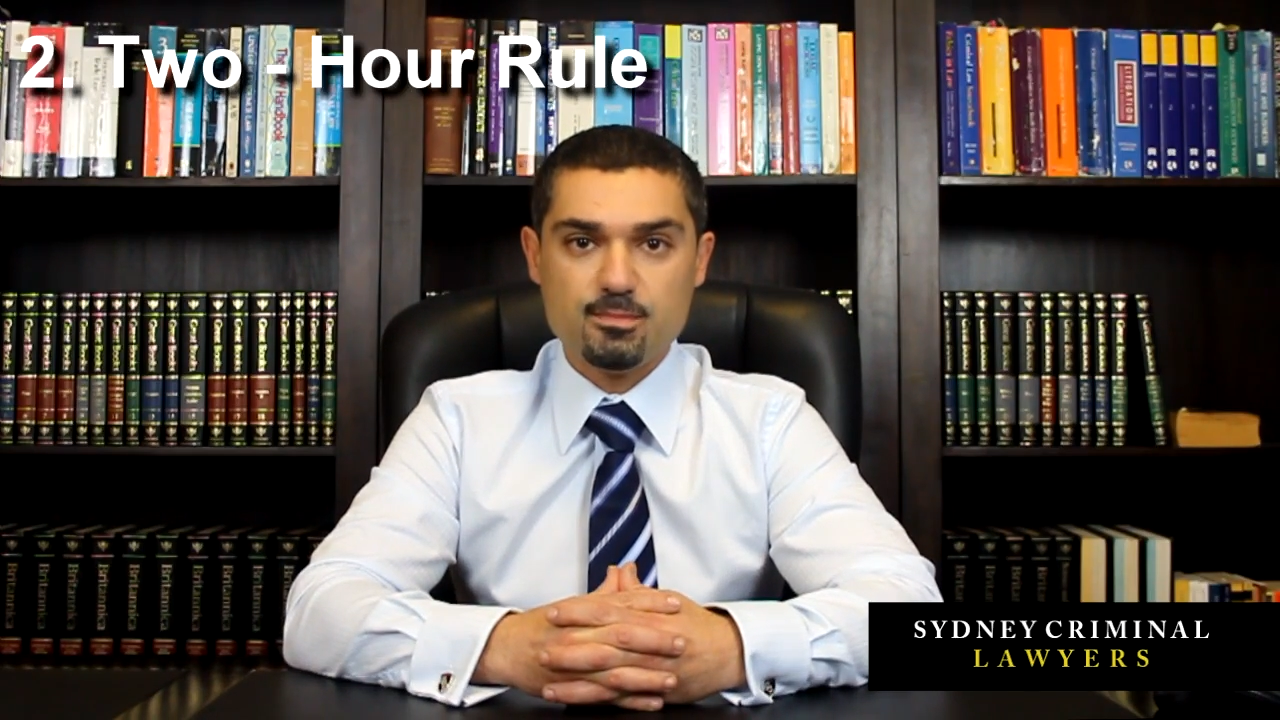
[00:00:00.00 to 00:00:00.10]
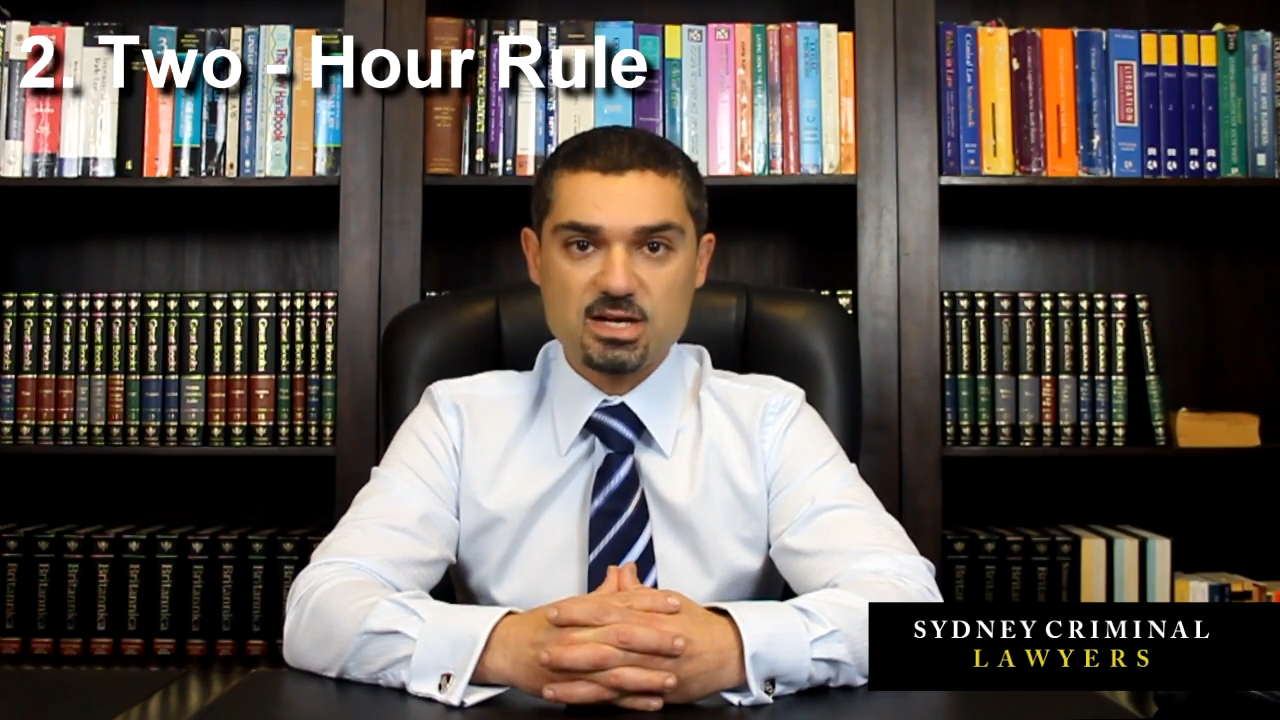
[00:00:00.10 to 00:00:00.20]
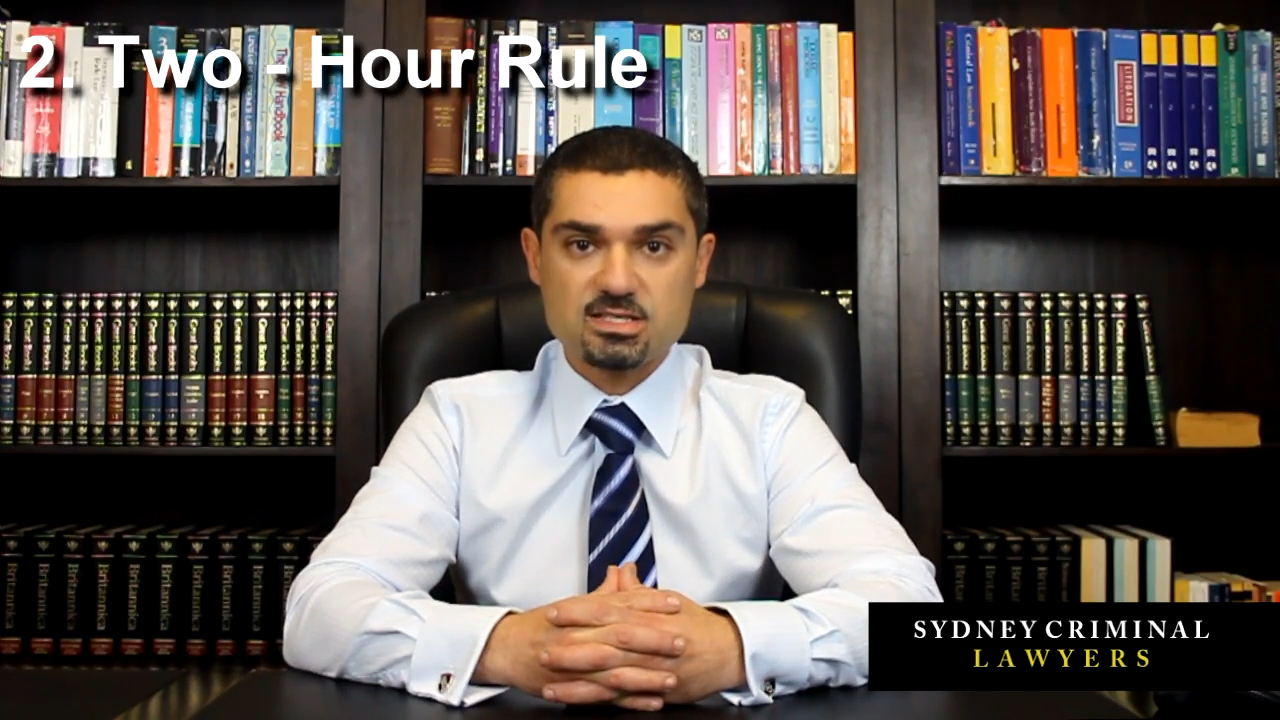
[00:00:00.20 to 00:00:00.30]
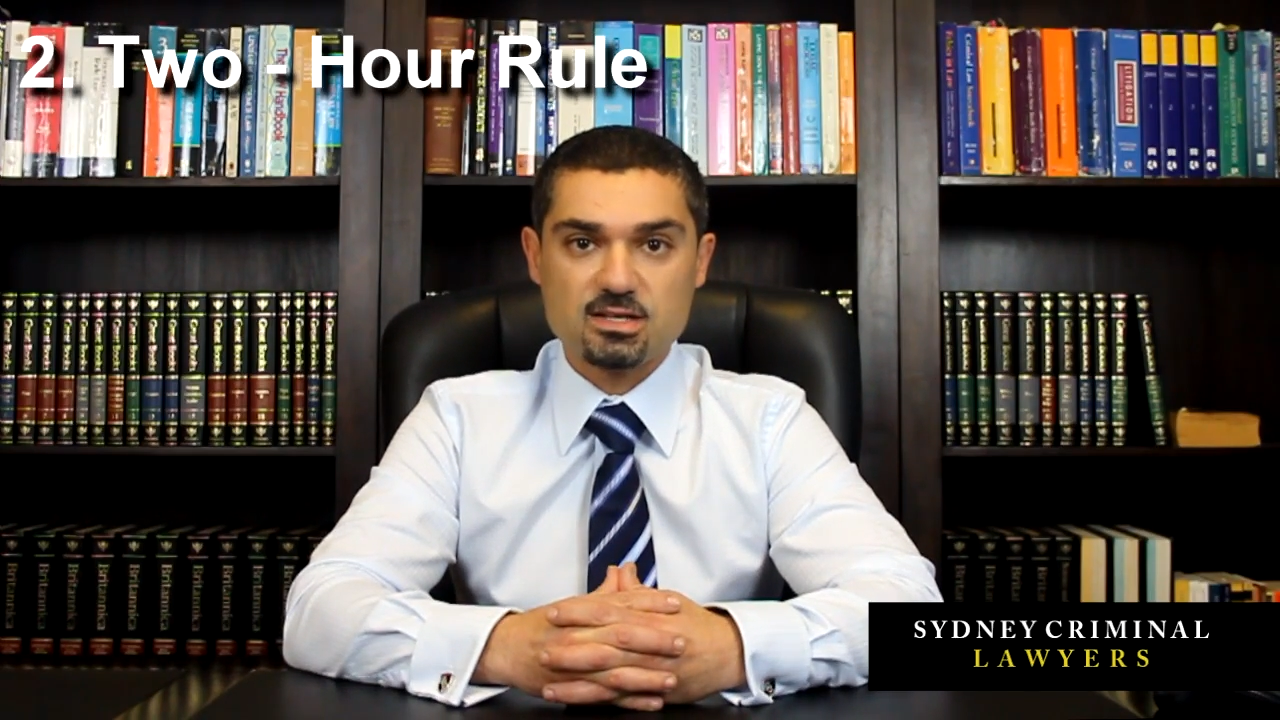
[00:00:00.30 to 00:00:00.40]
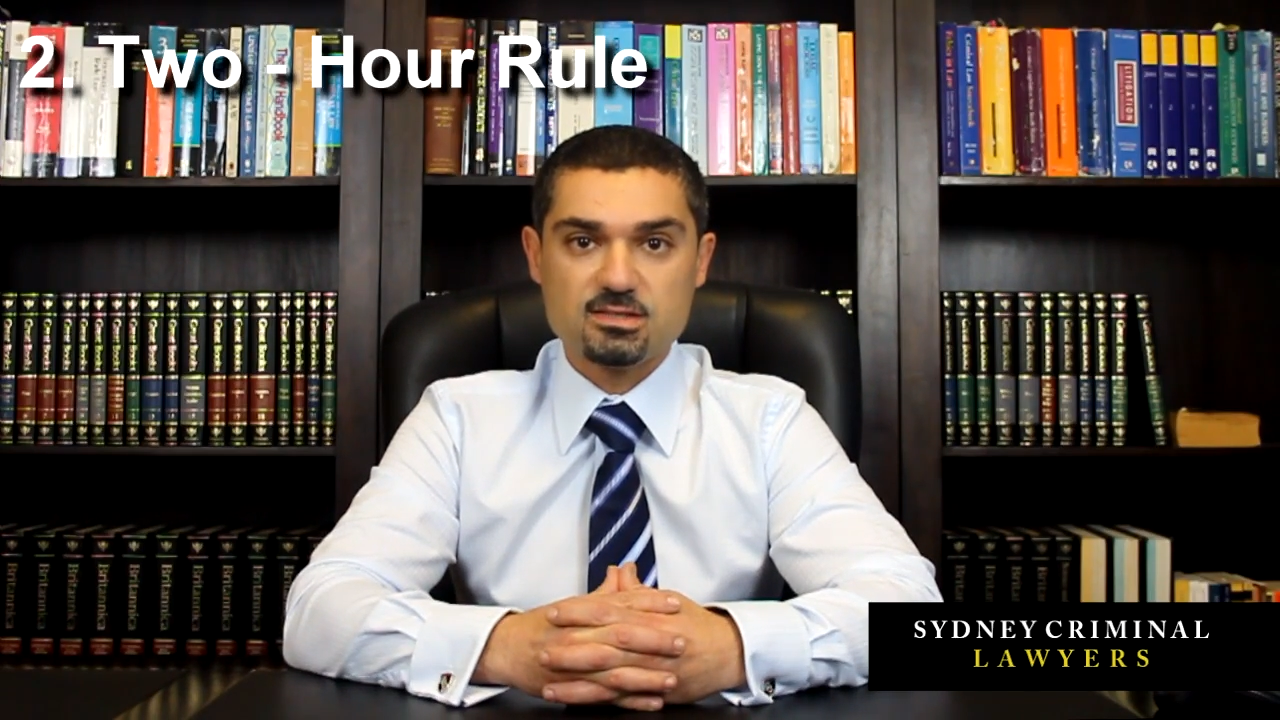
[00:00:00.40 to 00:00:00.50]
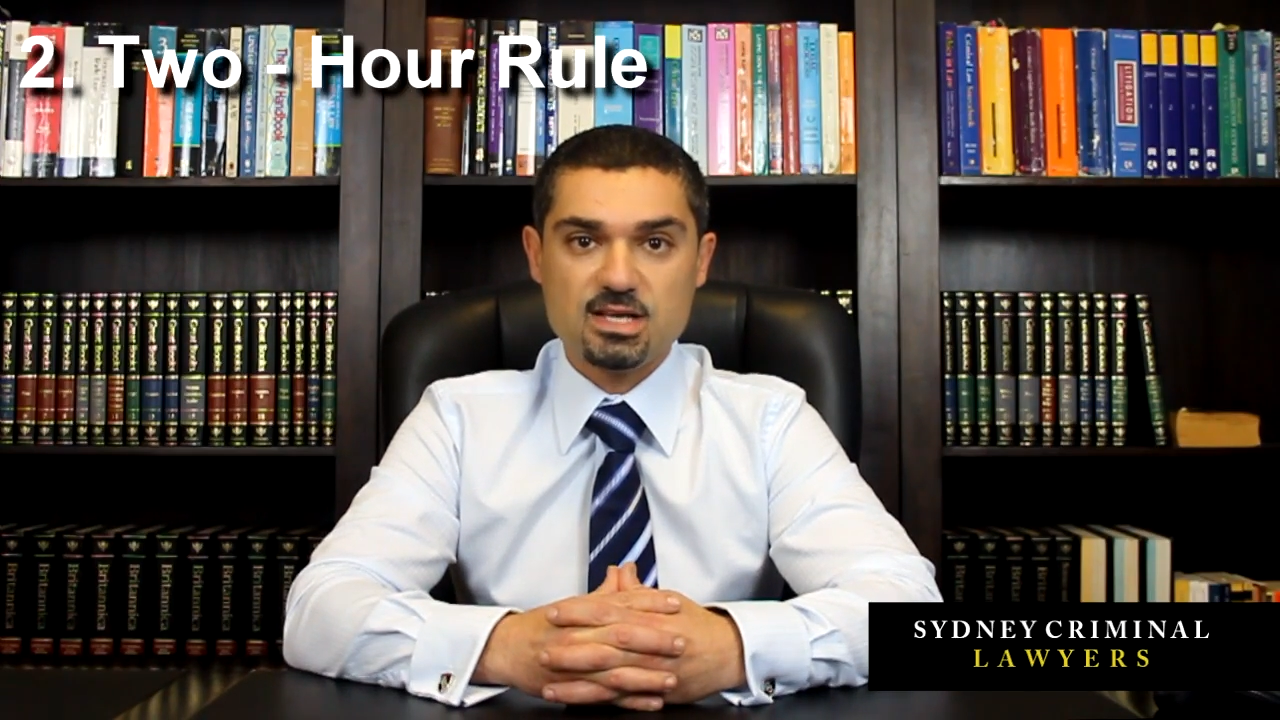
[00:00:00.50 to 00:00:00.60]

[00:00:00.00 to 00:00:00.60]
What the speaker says: must